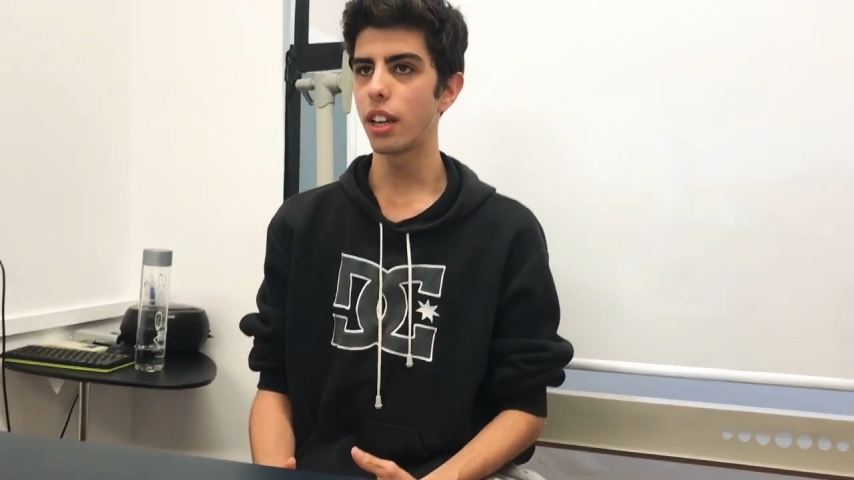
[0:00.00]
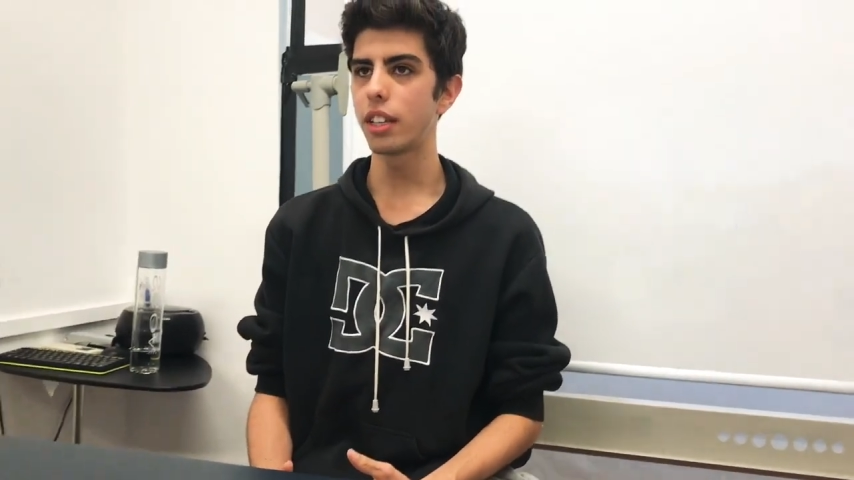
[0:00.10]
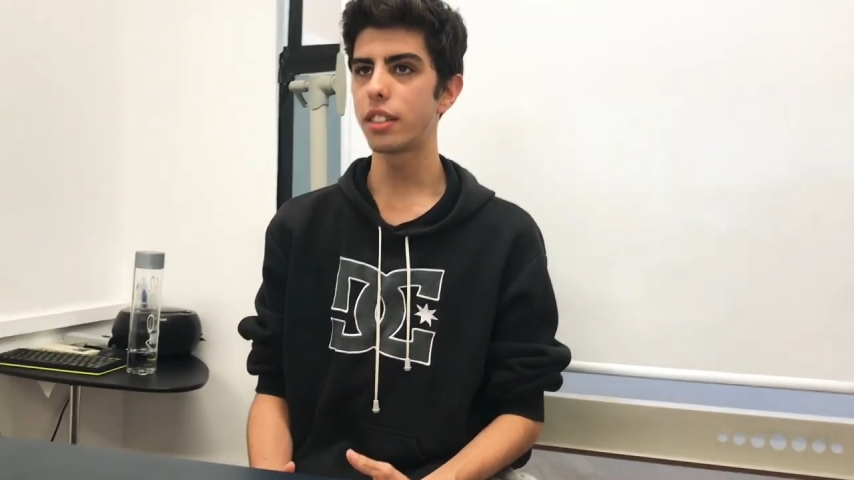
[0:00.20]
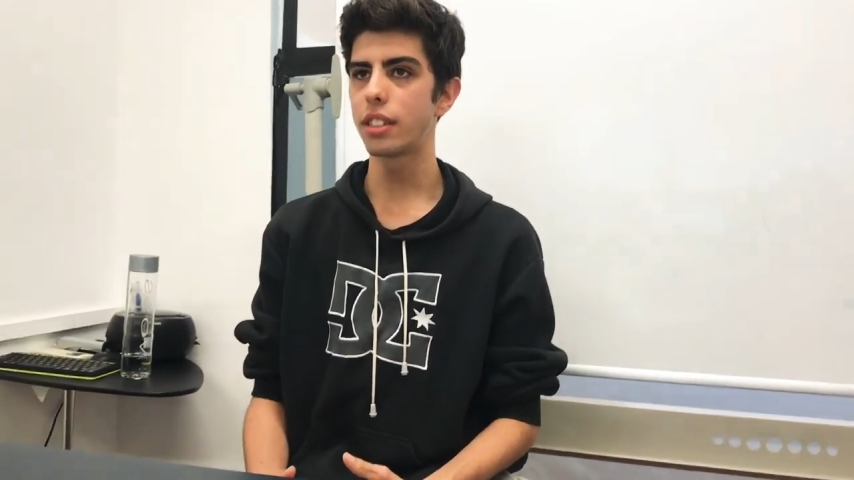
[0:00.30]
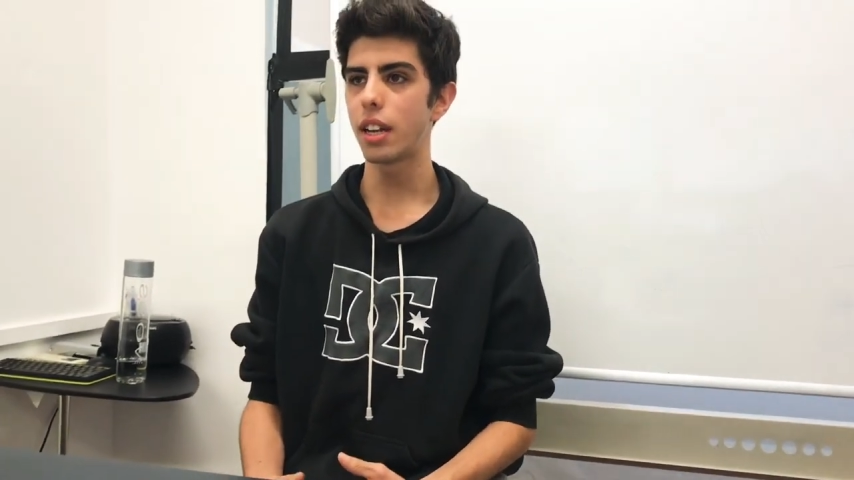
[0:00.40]

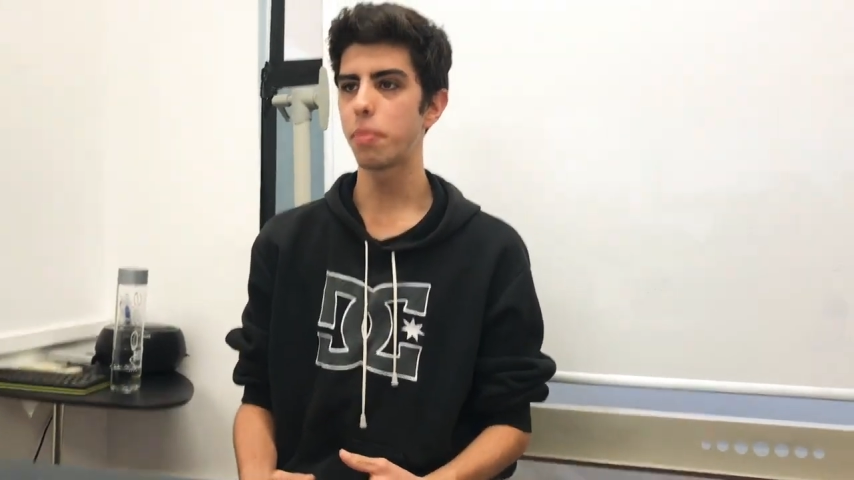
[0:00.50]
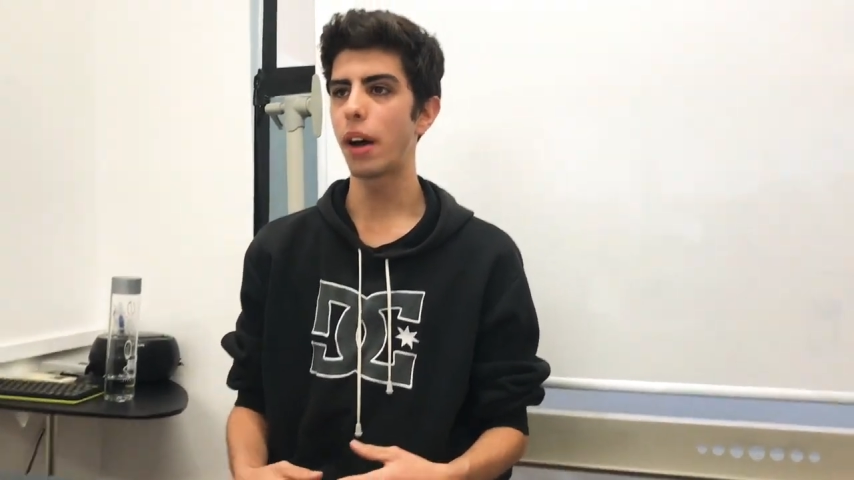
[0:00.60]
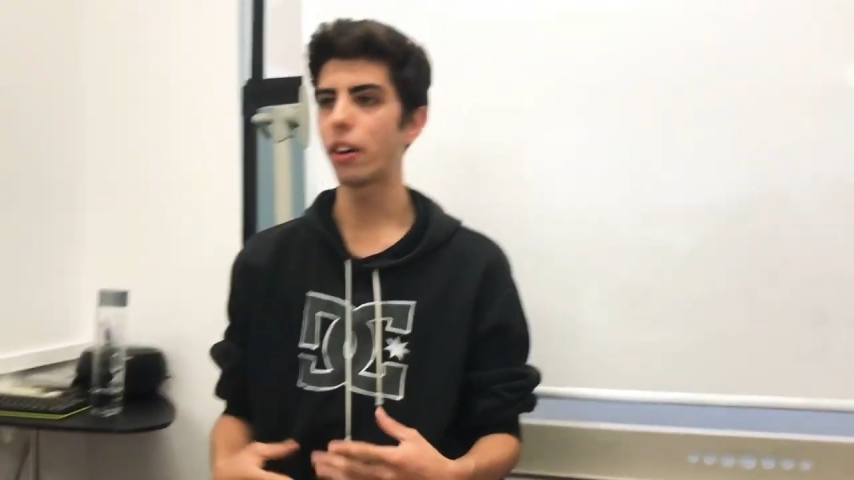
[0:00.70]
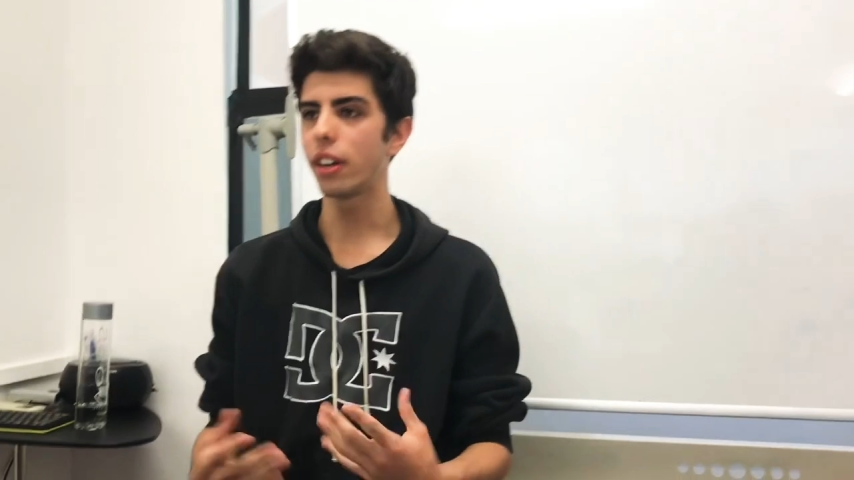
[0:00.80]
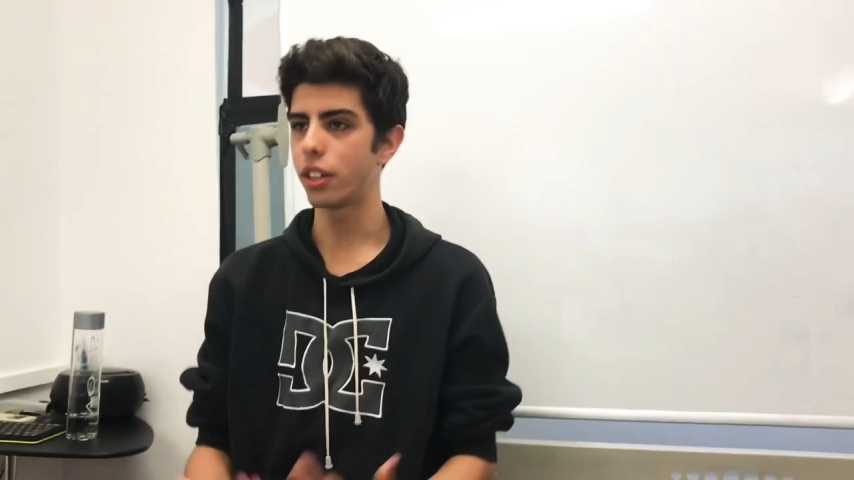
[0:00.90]
it's
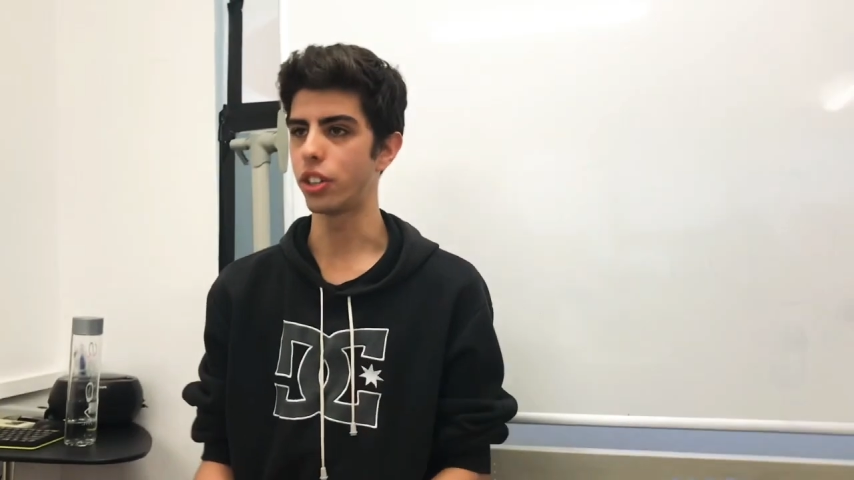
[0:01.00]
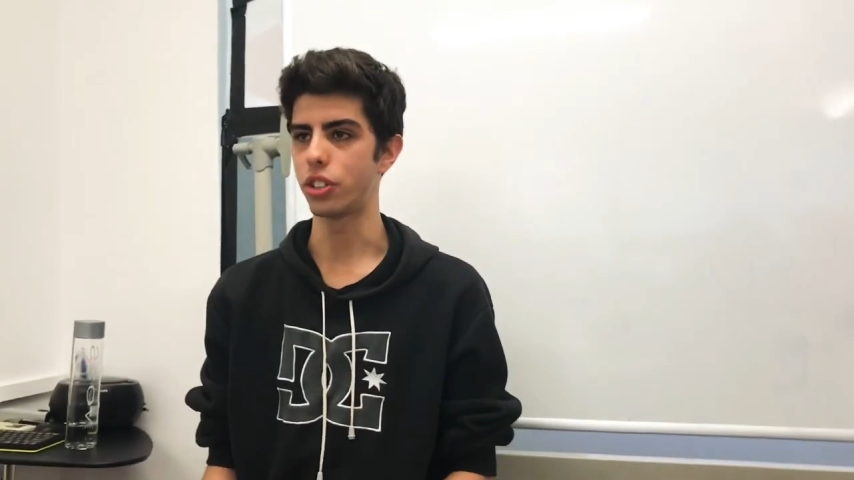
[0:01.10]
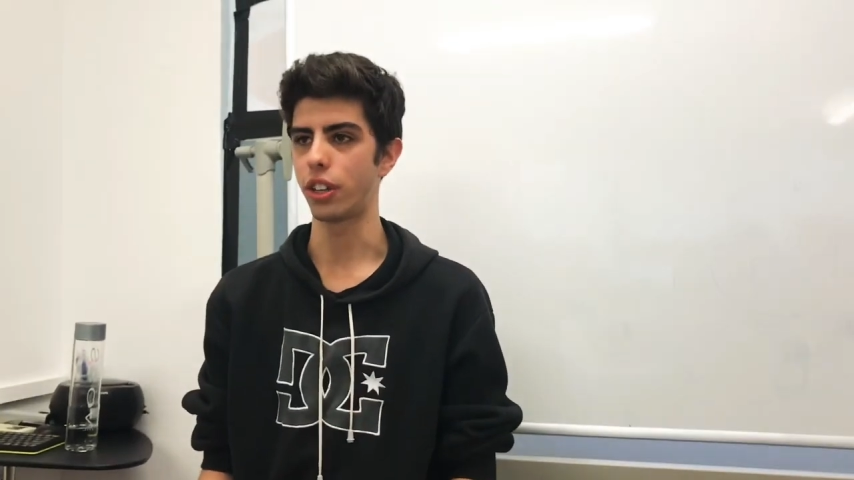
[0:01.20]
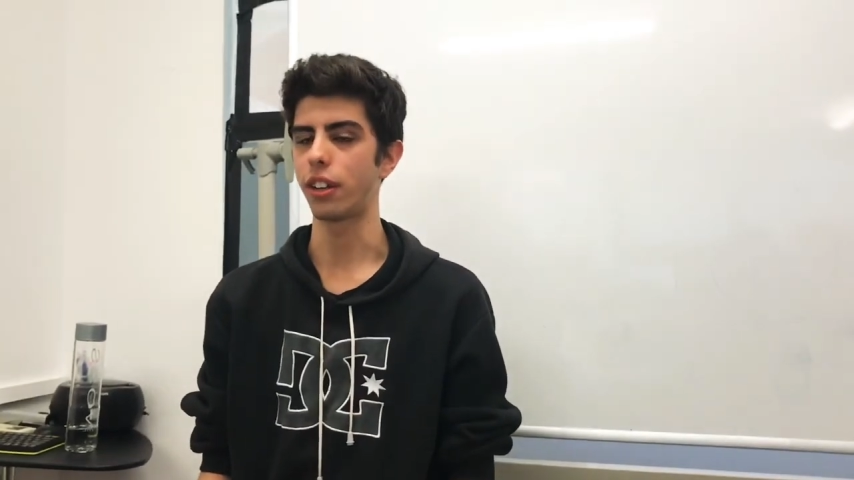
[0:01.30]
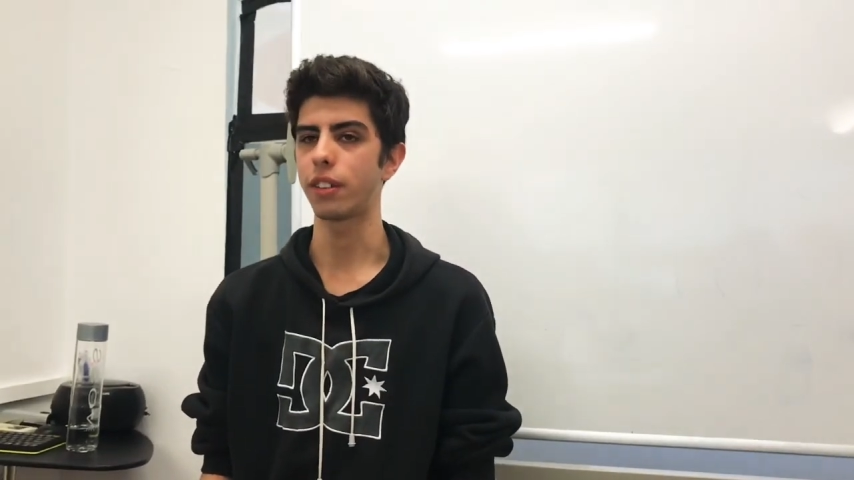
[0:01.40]
about
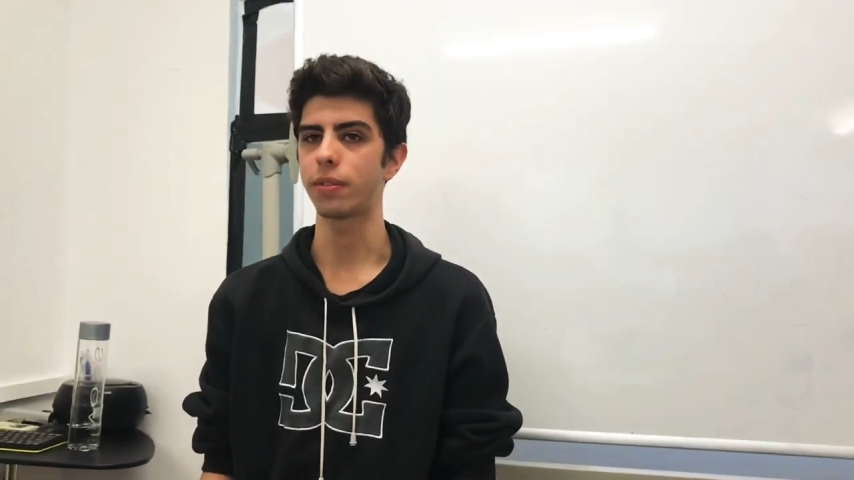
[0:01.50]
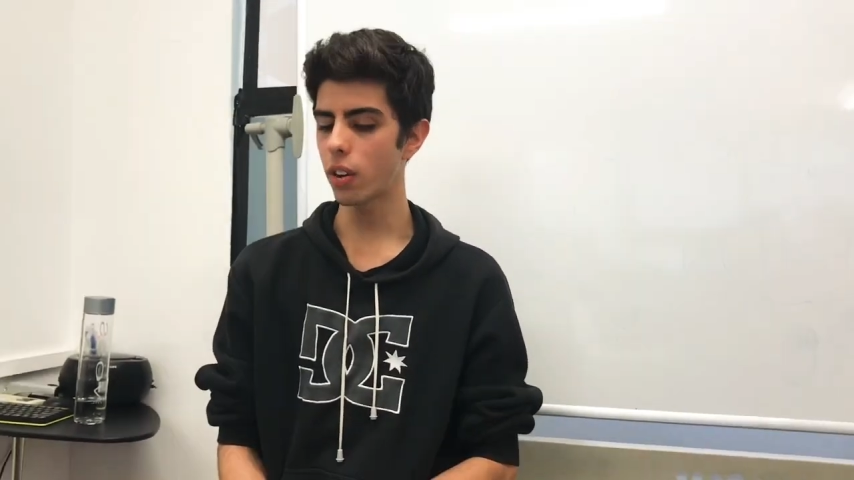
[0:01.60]
energy.